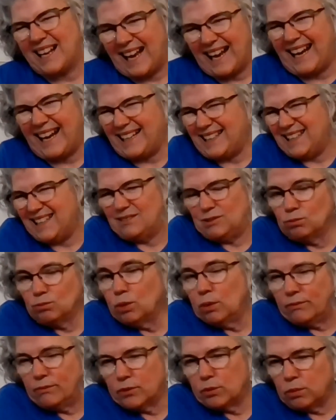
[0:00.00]
I like to
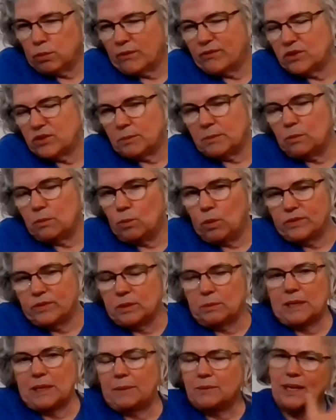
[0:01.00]
root for the wolf
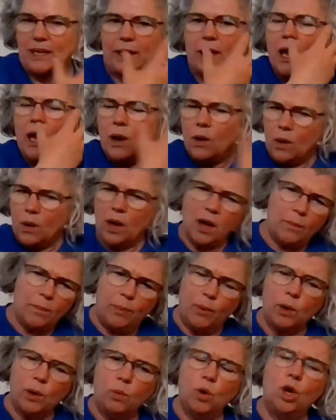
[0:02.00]
sometimes. Like, oh,
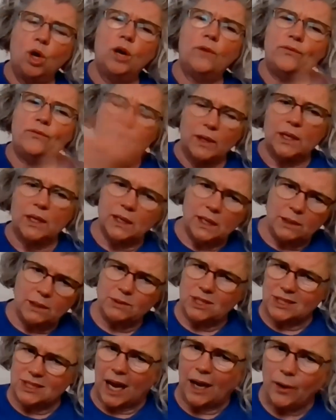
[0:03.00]
poor wolf. He
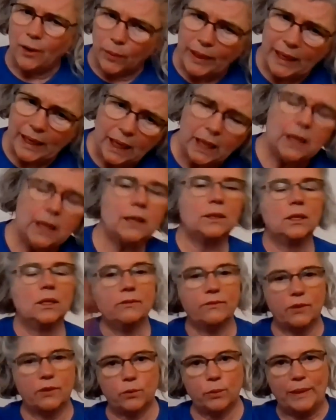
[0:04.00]
was just hungry,
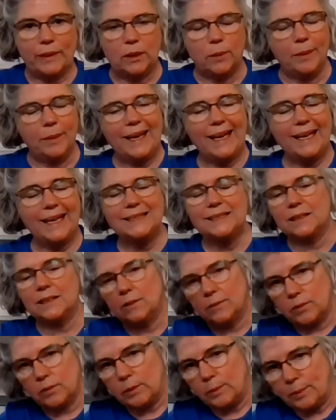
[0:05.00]
looking for three little pigs. The
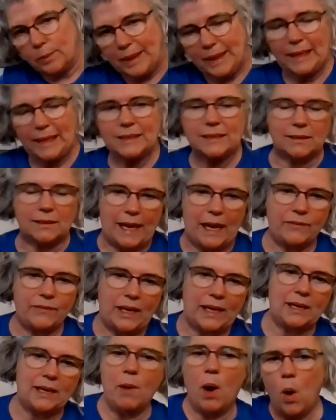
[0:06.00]
three pigs are laughing
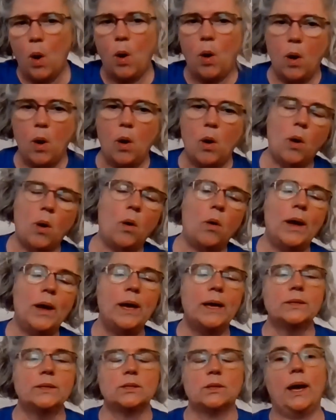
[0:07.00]
at him. Ho, ho, ho.
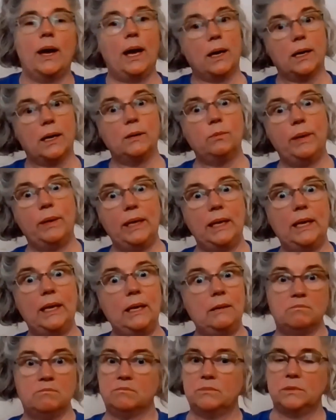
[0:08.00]
So how could
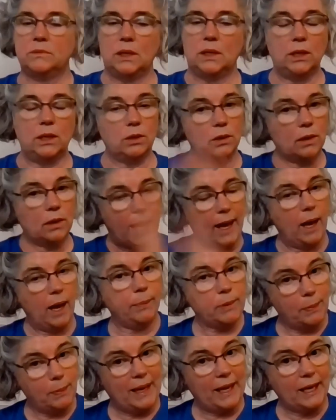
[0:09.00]
we either
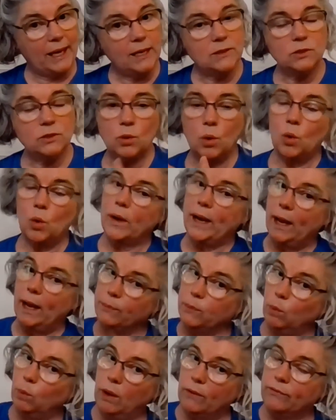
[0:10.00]
help the pigs or
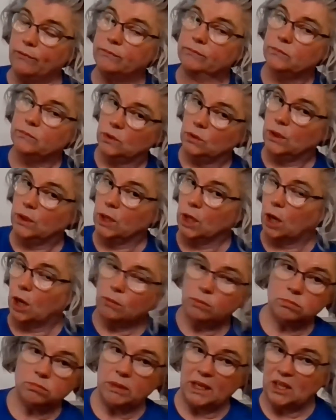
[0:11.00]
help the wolf? You can
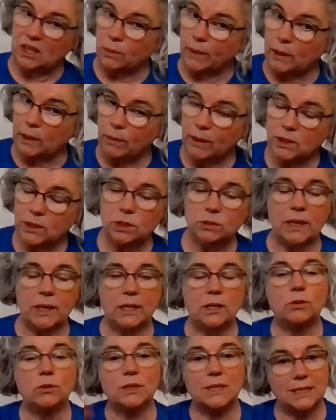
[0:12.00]
go either way you want to,
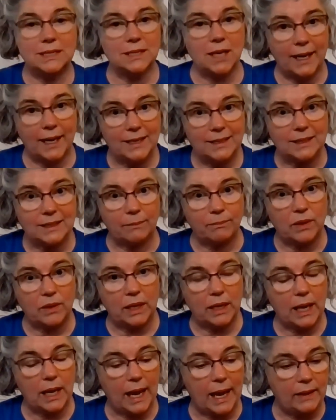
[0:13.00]
and you can design
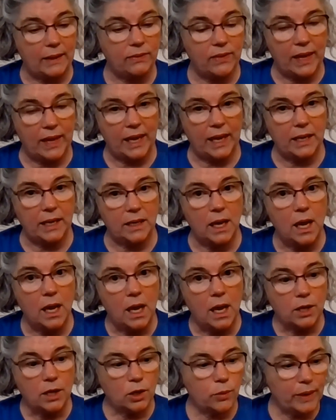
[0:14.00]
something and then
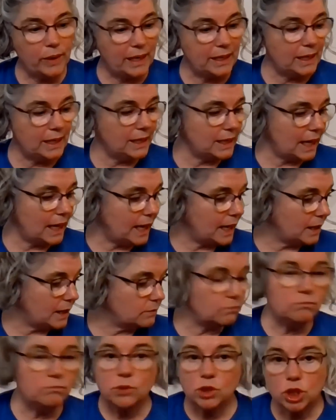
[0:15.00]
create it
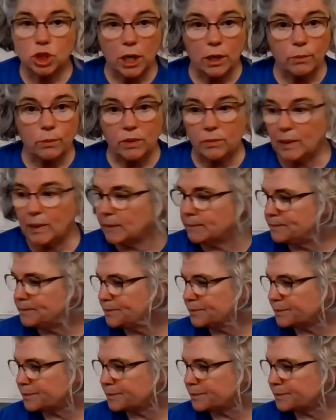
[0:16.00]
and share it with me.